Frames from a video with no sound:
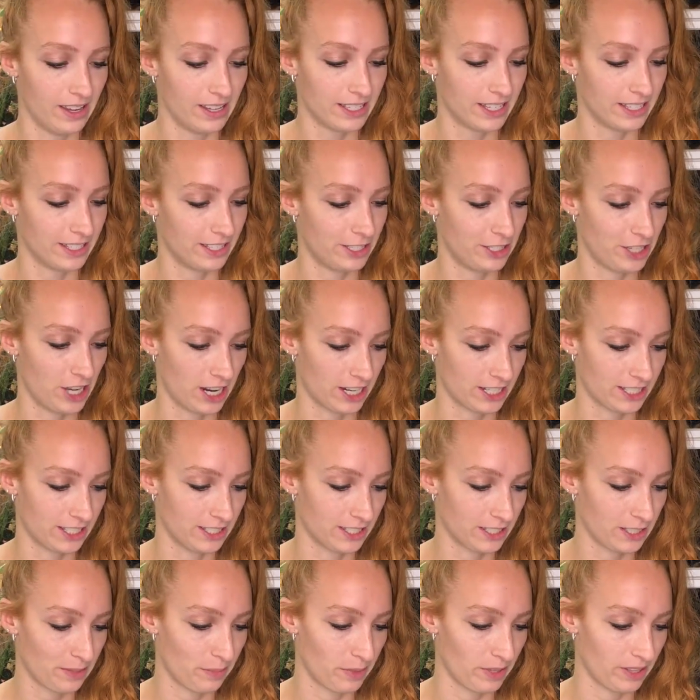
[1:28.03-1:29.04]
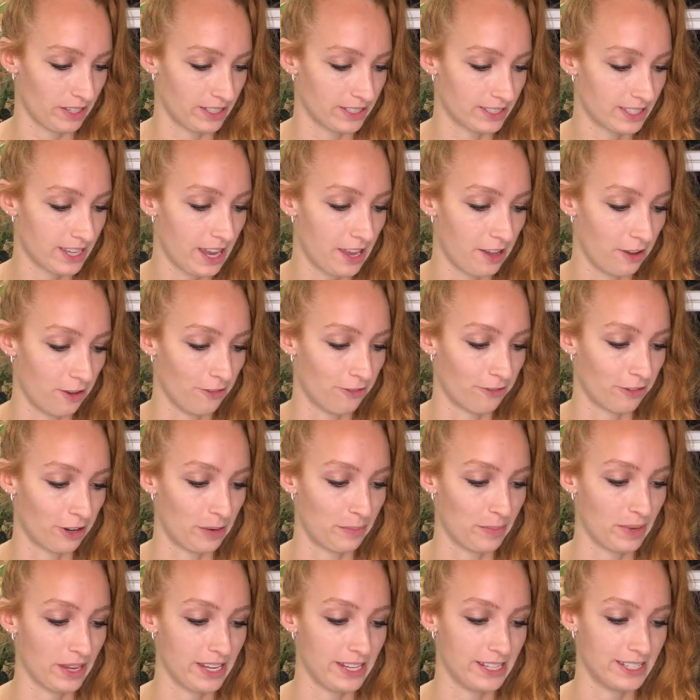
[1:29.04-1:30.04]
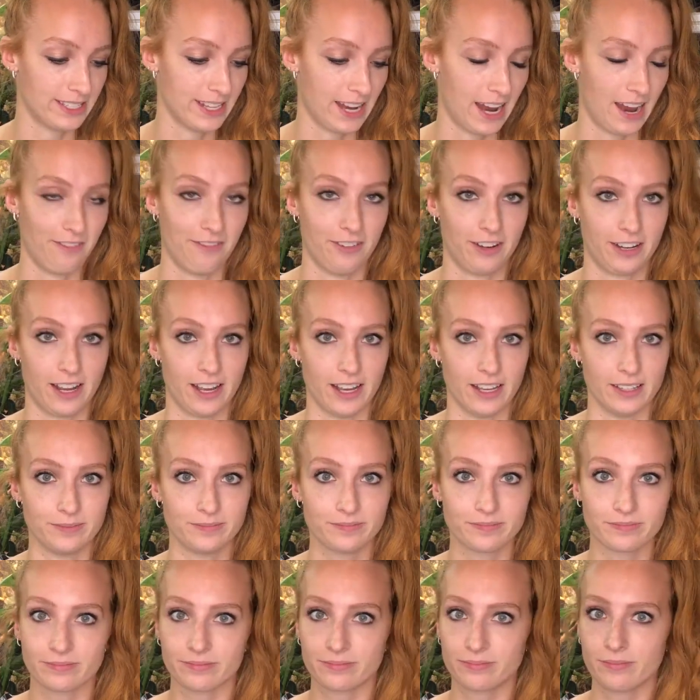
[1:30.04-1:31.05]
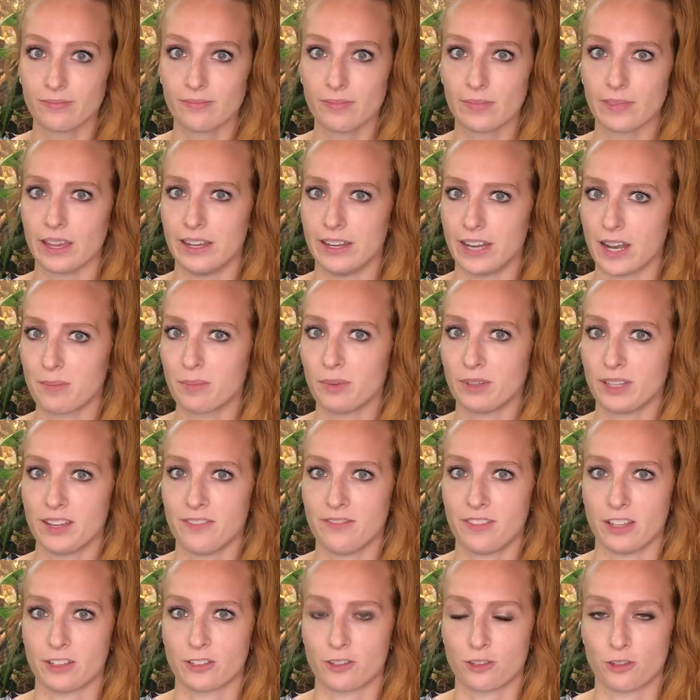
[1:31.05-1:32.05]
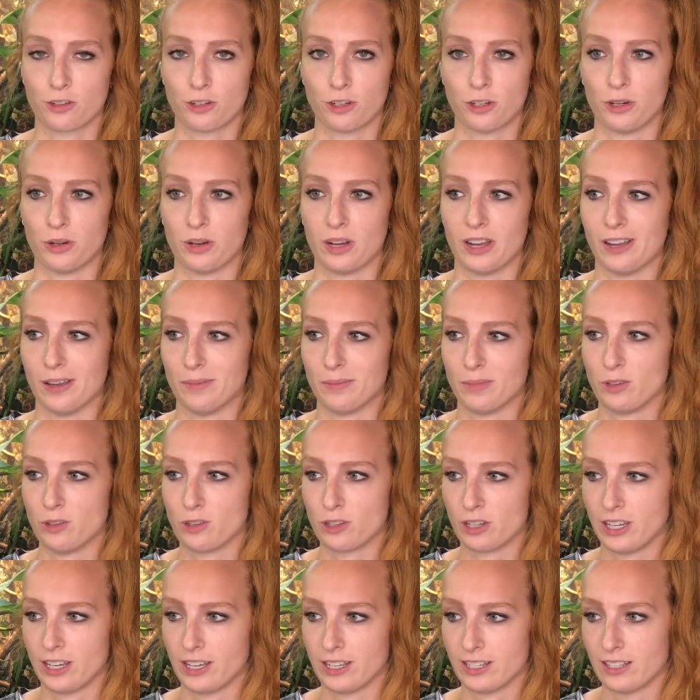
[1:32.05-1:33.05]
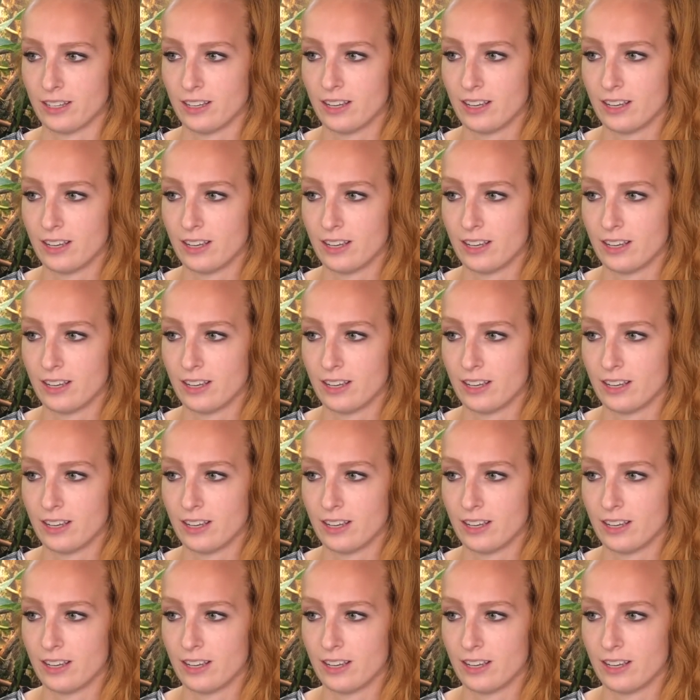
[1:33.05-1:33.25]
It says Jackson's chameleons hail from East Africa. And I believe that's true. Usually